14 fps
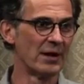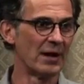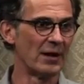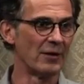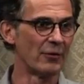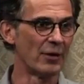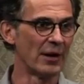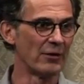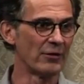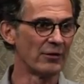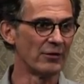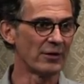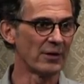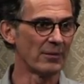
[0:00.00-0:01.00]
and
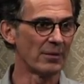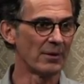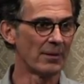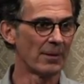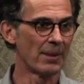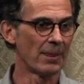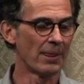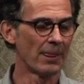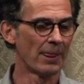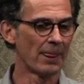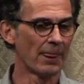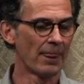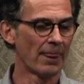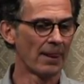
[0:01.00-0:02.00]
relationship.
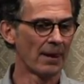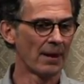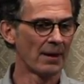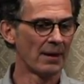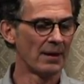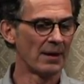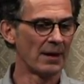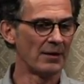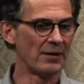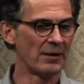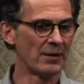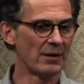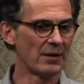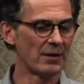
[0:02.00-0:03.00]

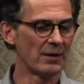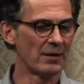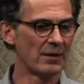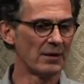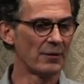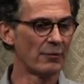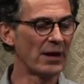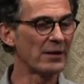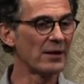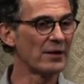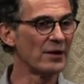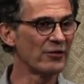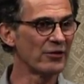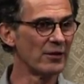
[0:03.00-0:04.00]
And the
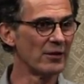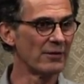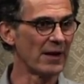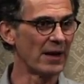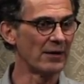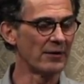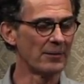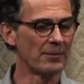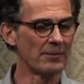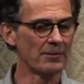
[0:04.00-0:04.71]
recognition of that